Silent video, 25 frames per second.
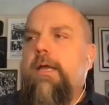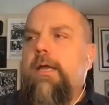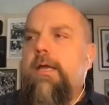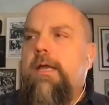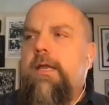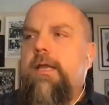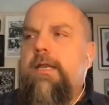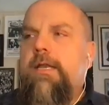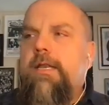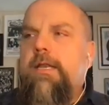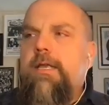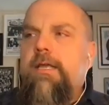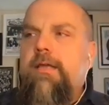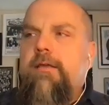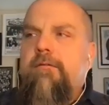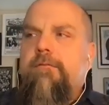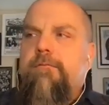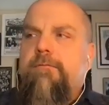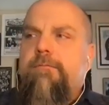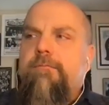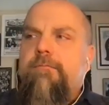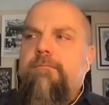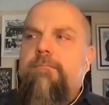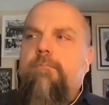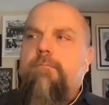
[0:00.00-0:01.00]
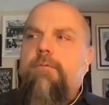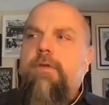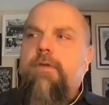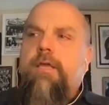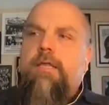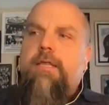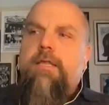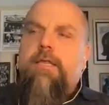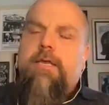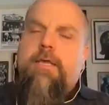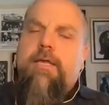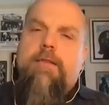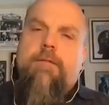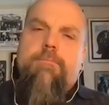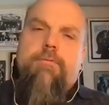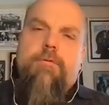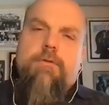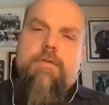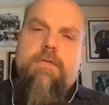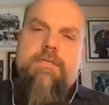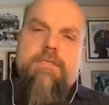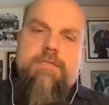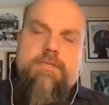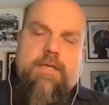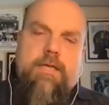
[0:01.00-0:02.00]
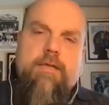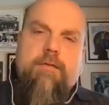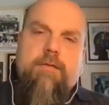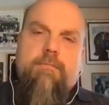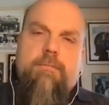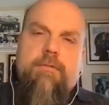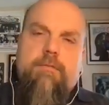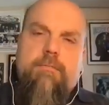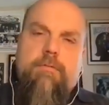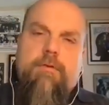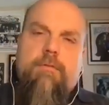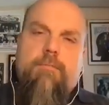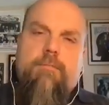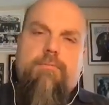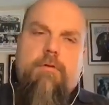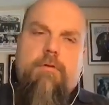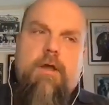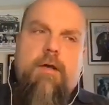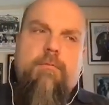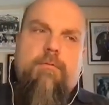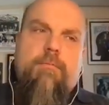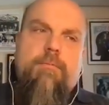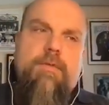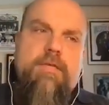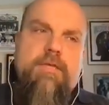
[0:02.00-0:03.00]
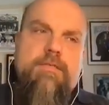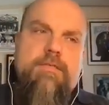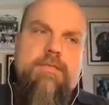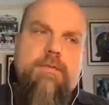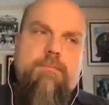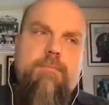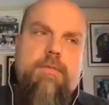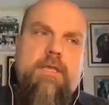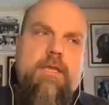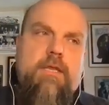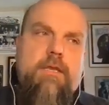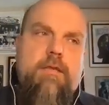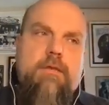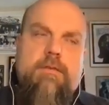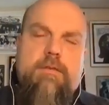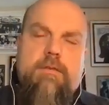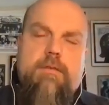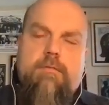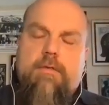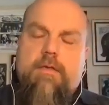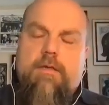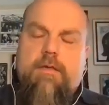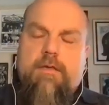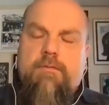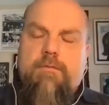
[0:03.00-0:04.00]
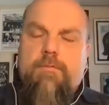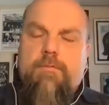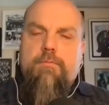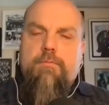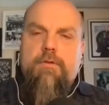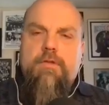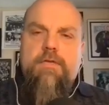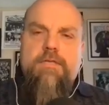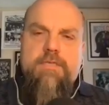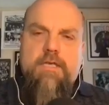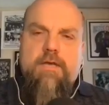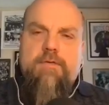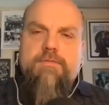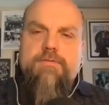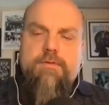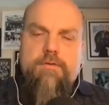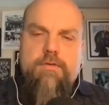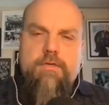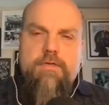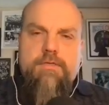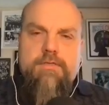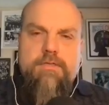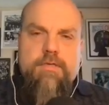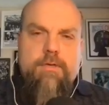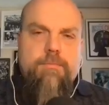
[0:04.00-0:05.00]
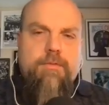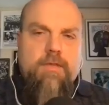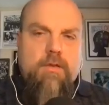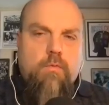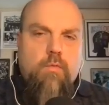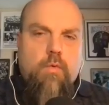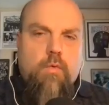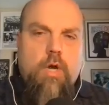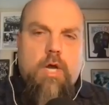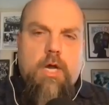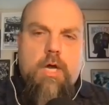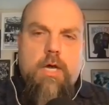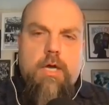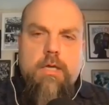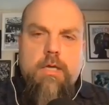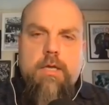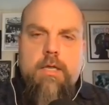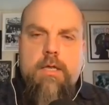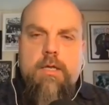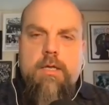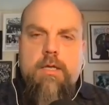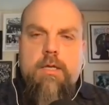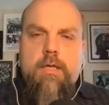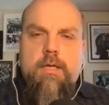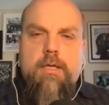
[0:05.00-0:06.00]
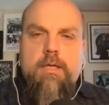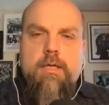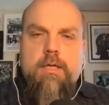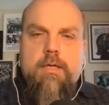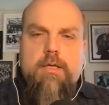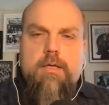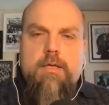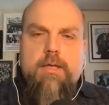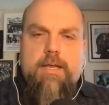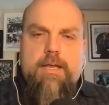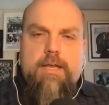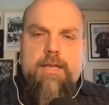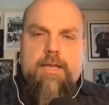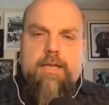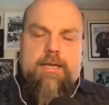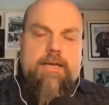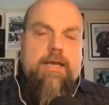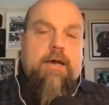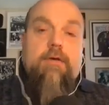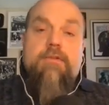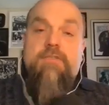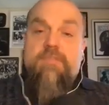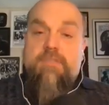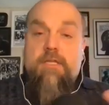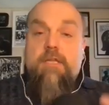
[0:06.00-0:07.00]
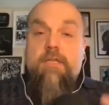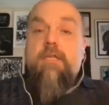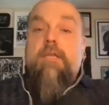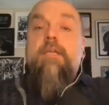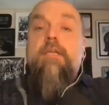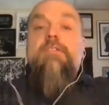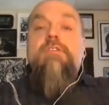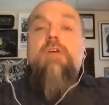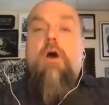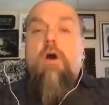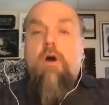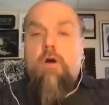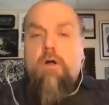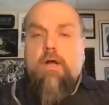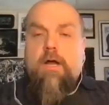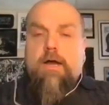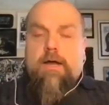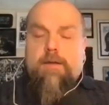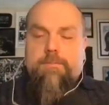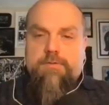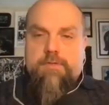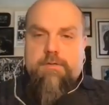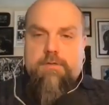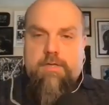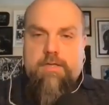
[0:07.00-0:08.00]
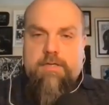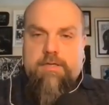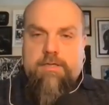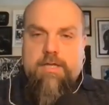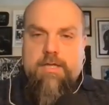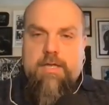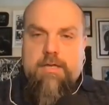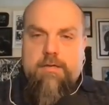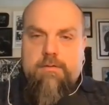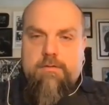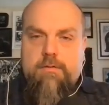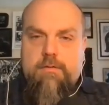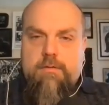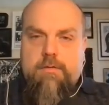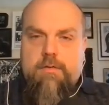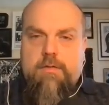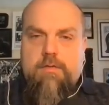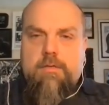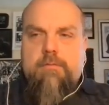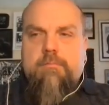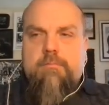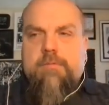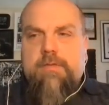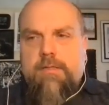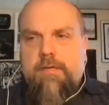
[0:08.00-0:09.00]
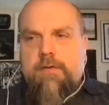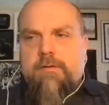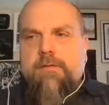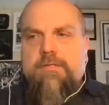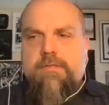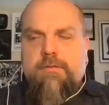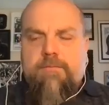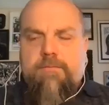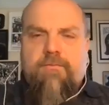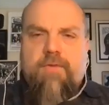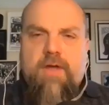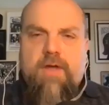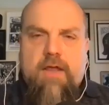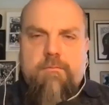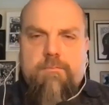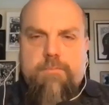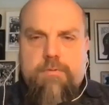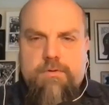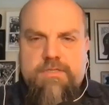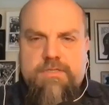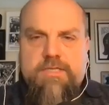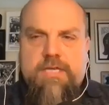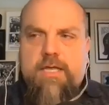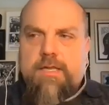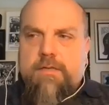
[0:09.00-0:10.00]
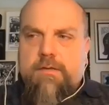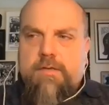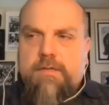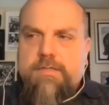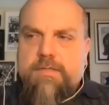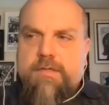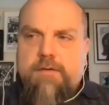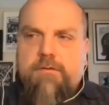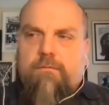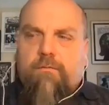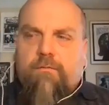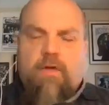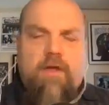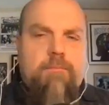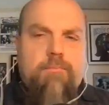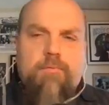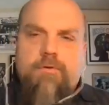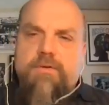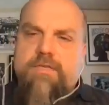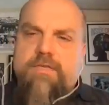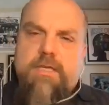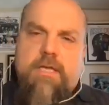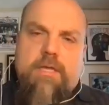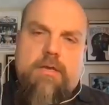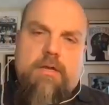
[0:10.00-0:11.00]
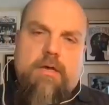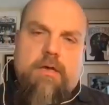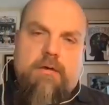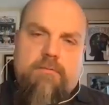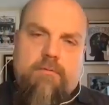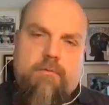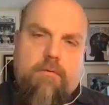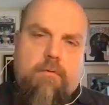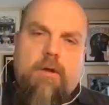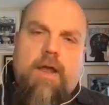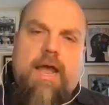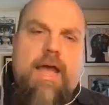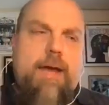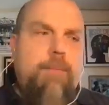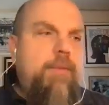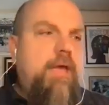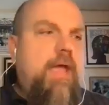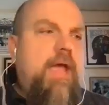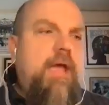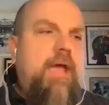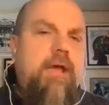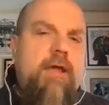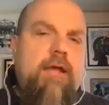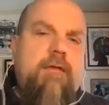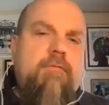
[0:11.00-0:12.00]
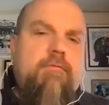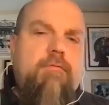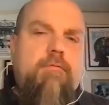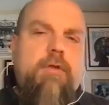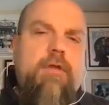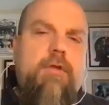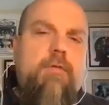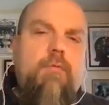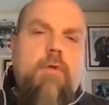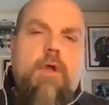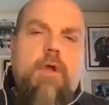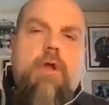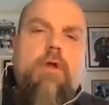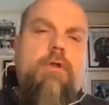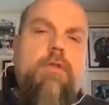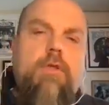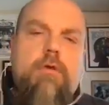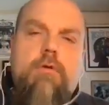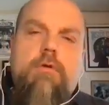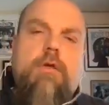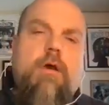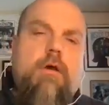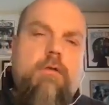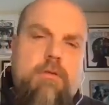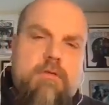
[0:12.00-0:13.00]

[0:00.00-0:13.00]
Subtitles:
And if we can get the police, like the problem is the media, like police officer does something wrong and now suddenly it's all cops are like that. Well, no, it's a 5% because there's 5% of crap everywhere you go.